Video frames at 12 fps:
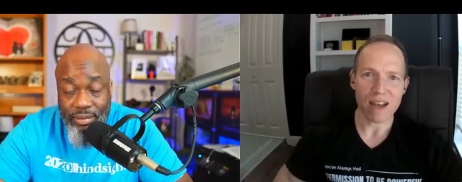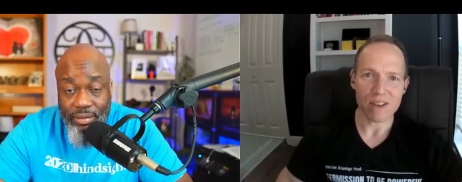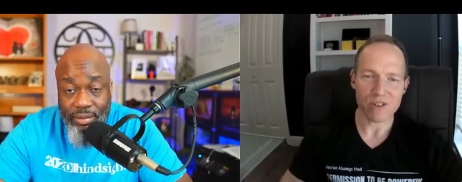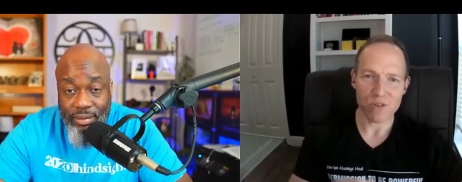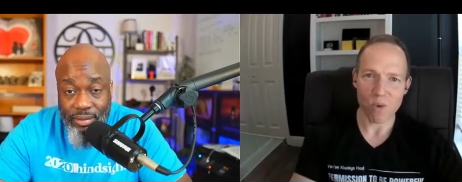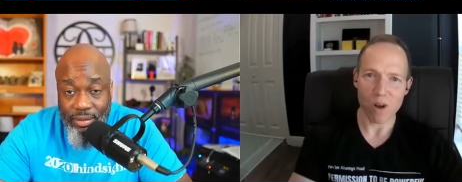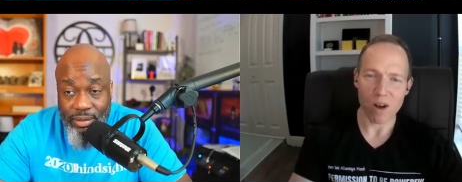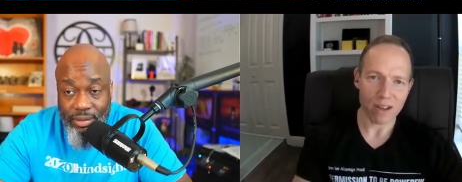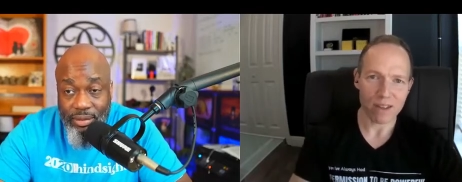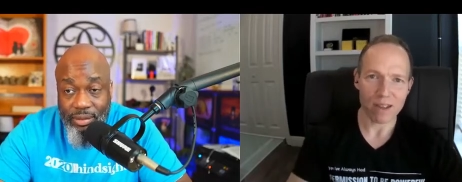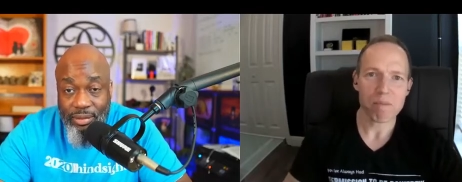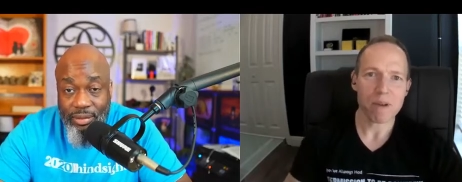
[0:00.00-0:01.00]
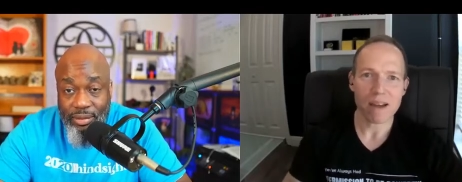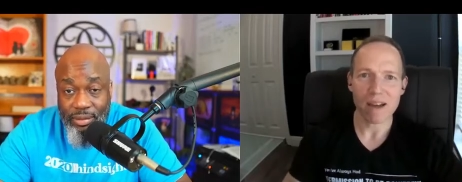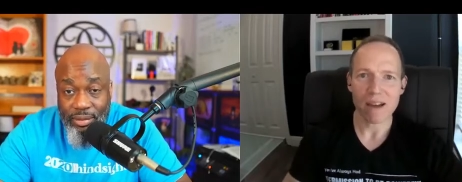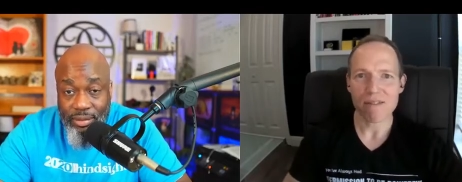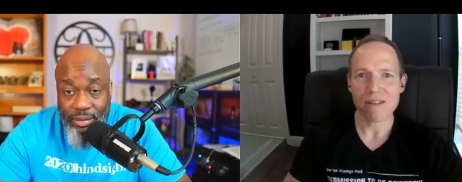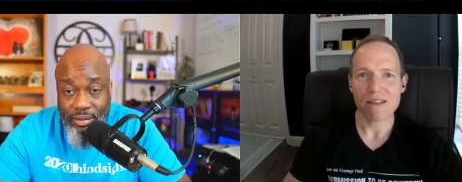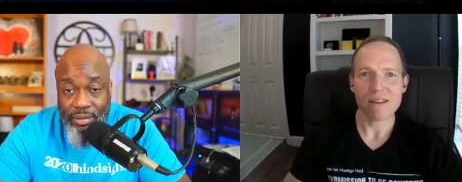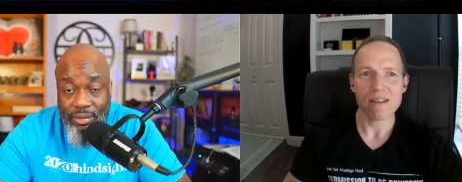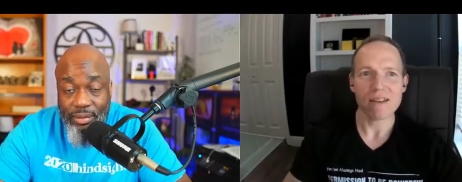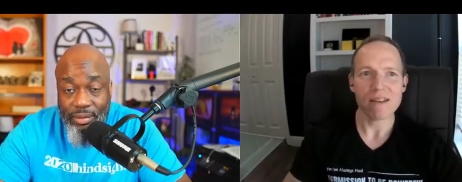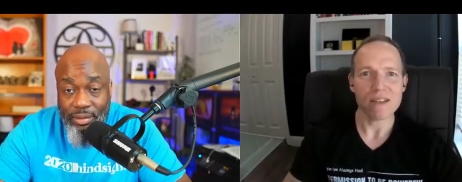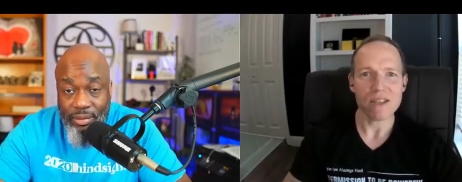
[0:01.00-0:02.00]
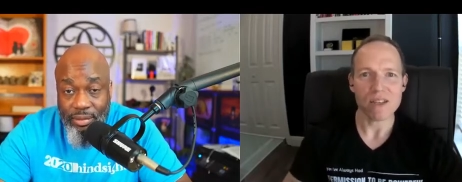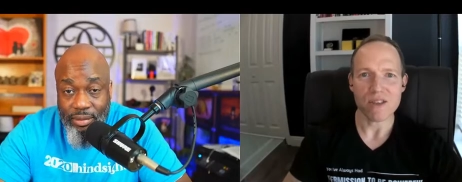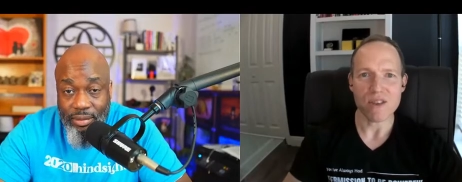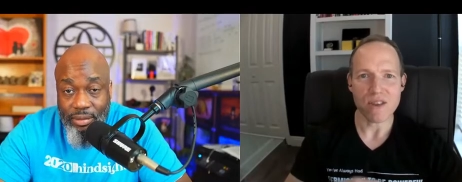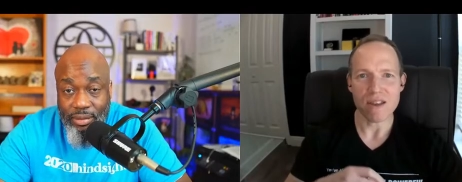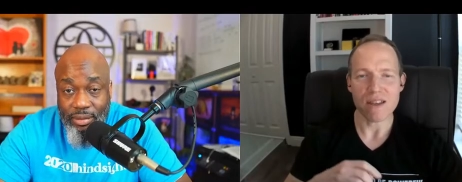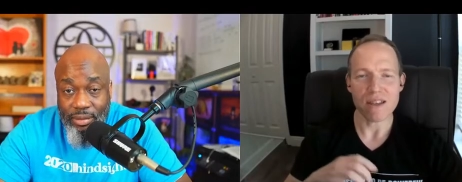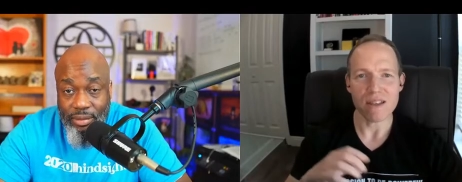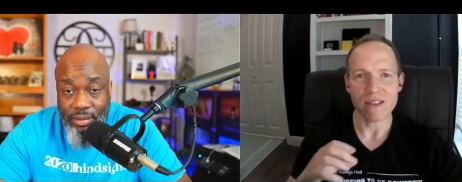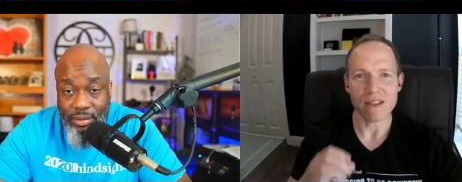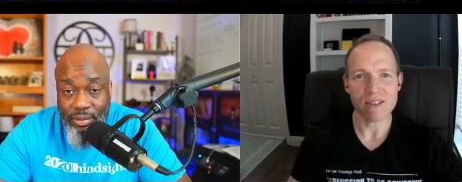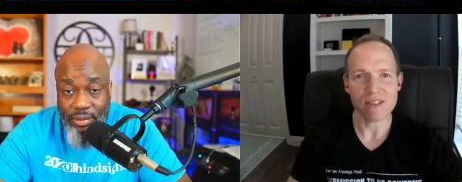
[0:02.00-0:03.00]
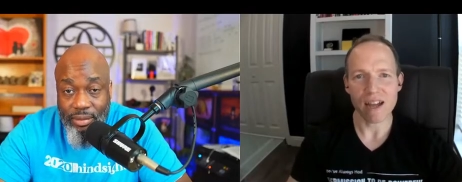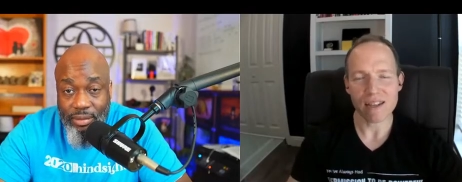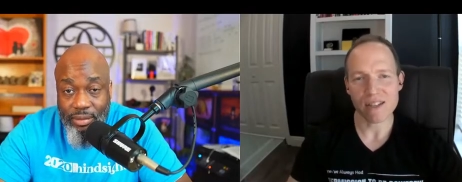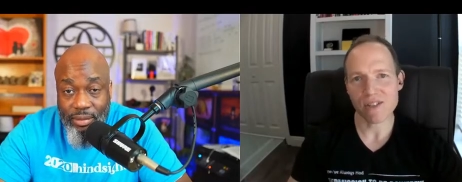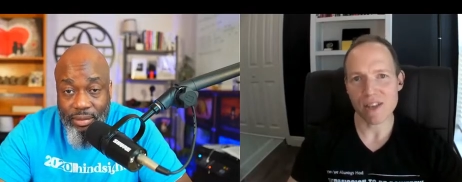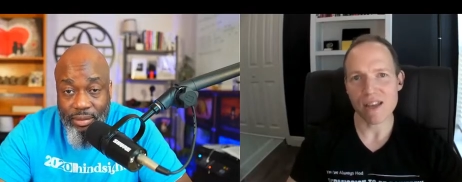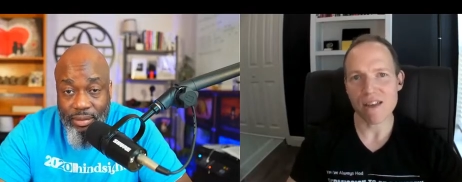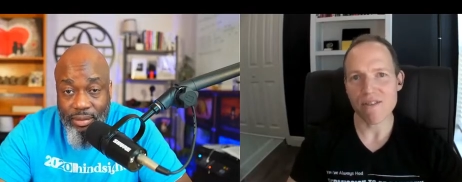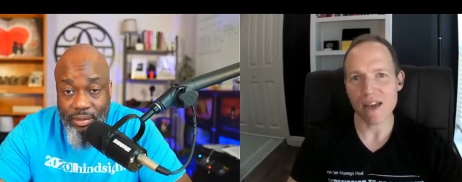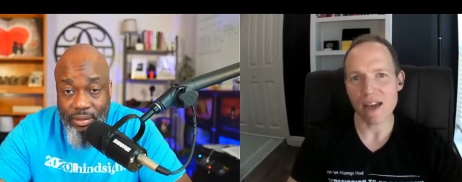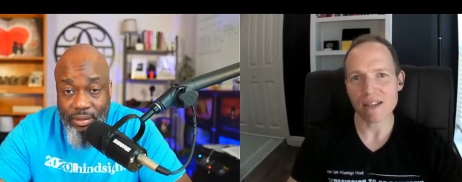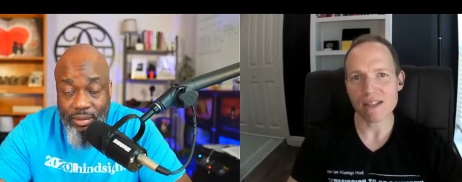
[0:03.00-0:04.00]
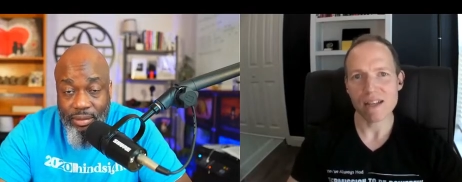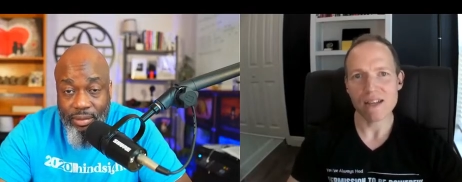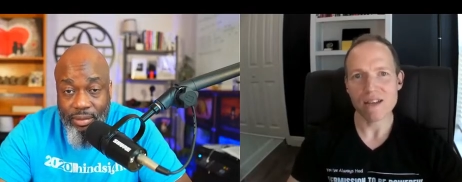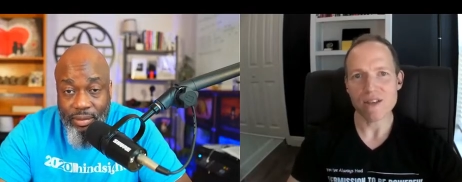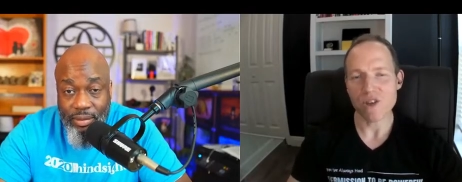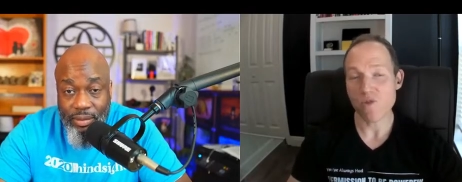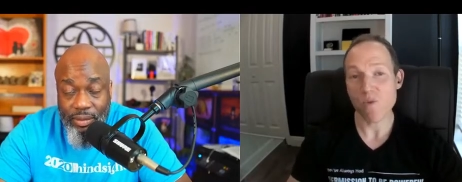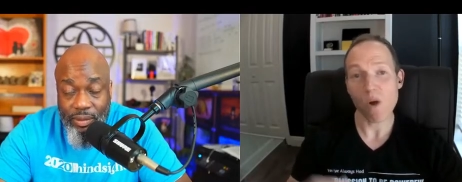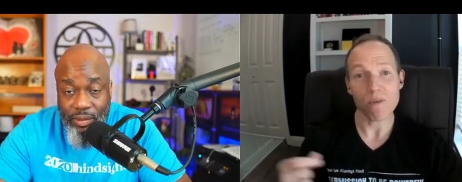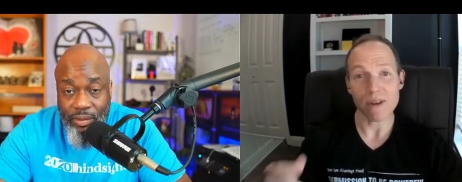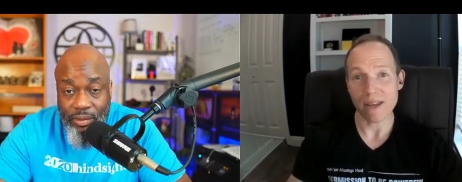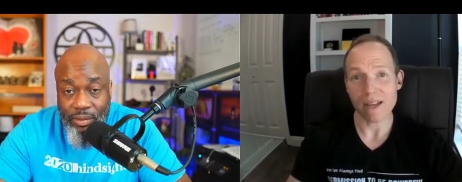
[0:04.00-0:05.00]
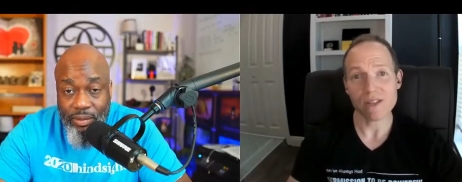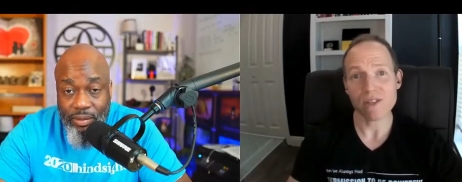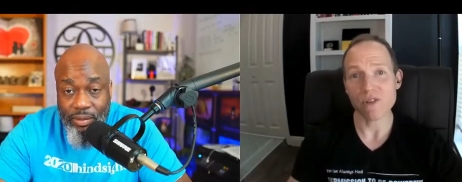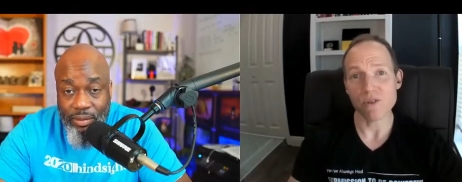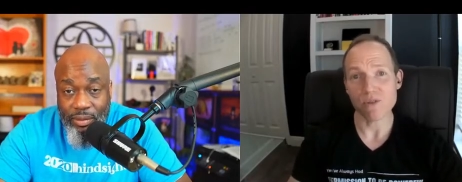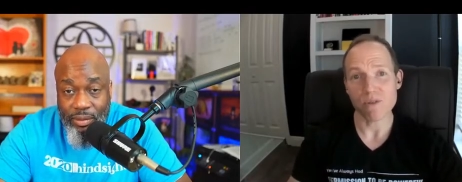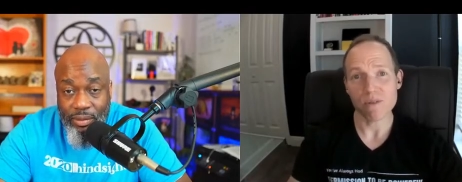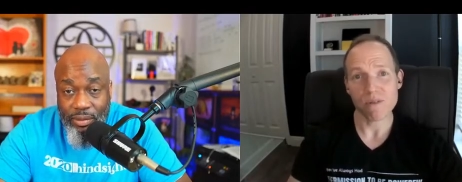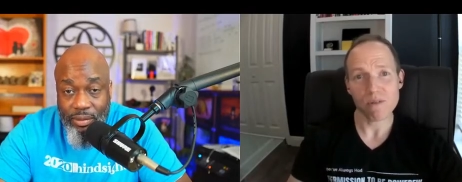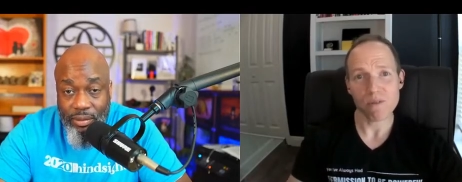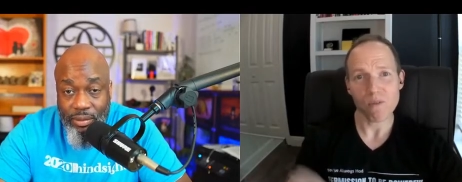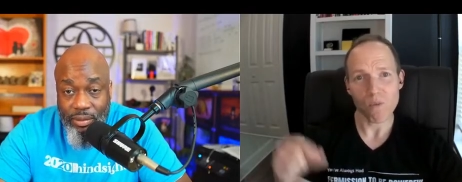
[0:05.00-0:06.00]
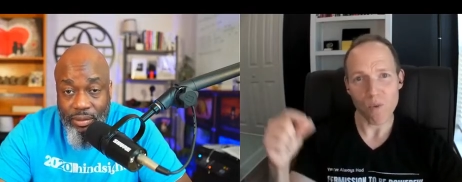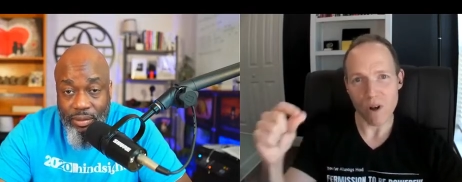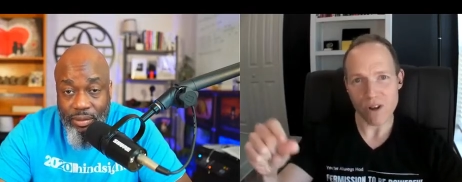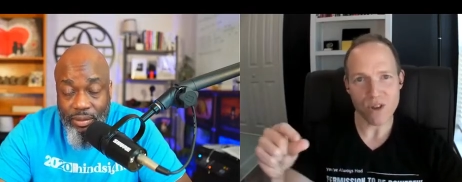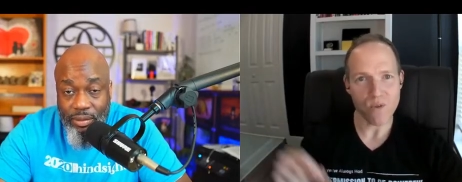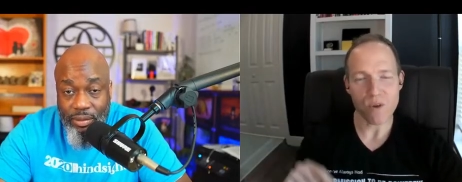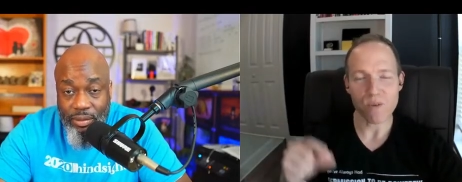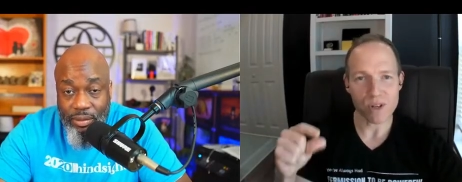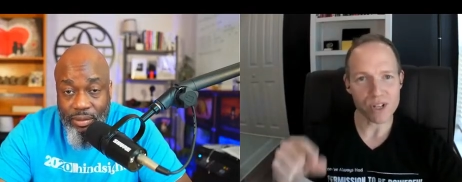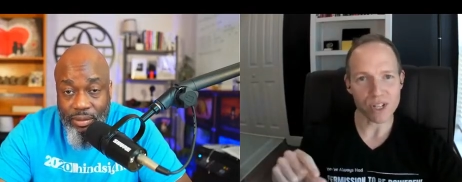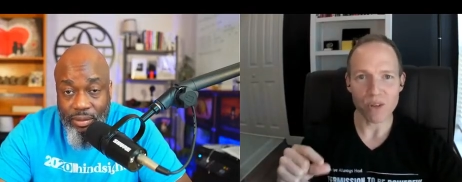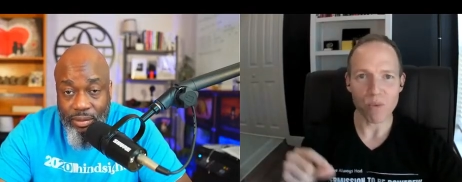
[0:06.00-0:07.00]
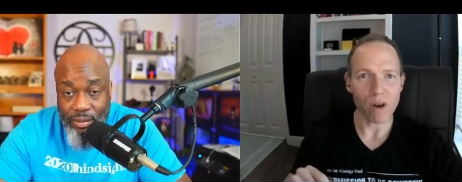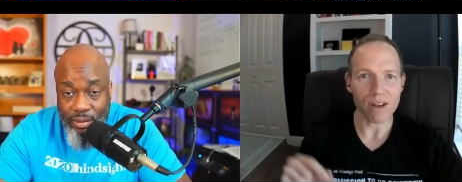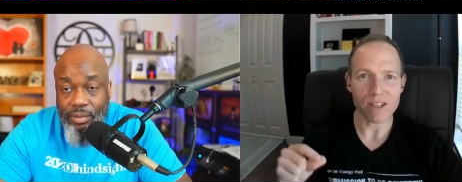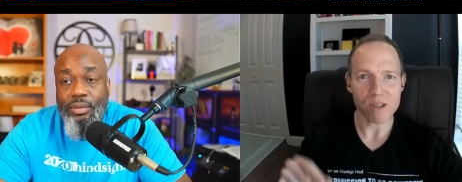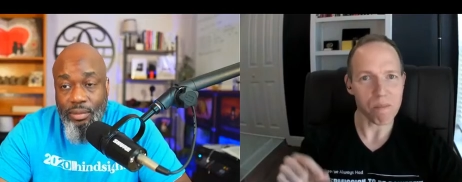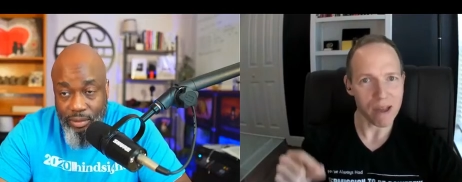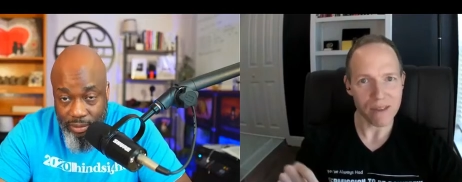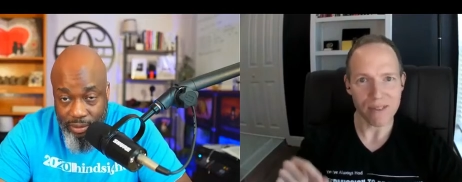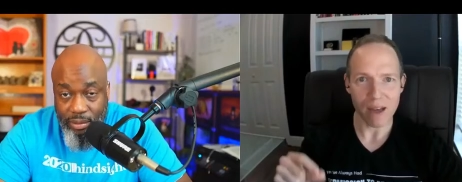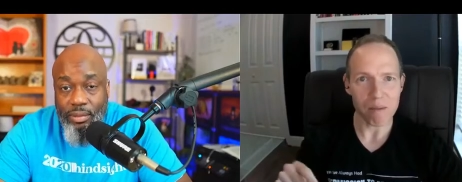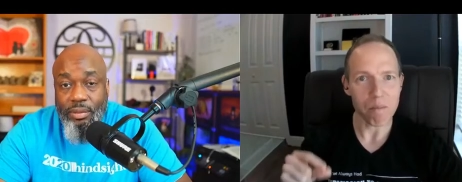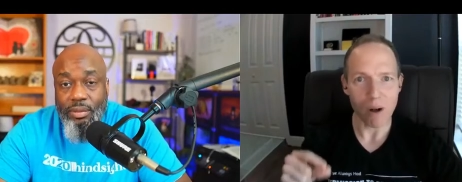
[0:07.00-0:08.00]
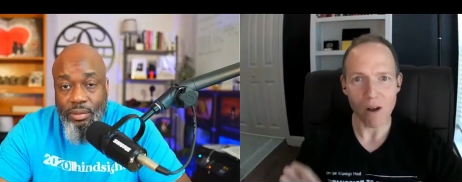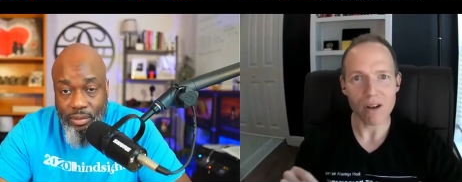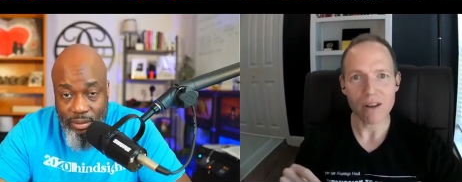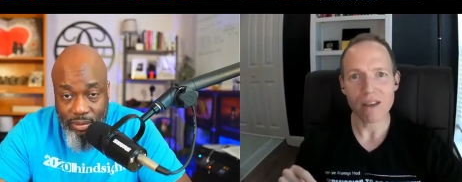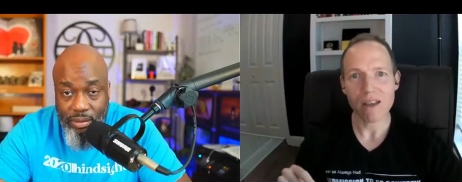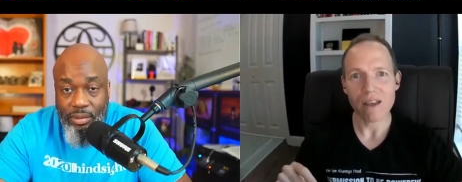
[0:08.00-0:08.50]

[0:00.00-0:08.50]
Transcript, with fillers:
Speaker 1: as you walk that path, it's not to say that you won't get to where you originally wanted to make that mark.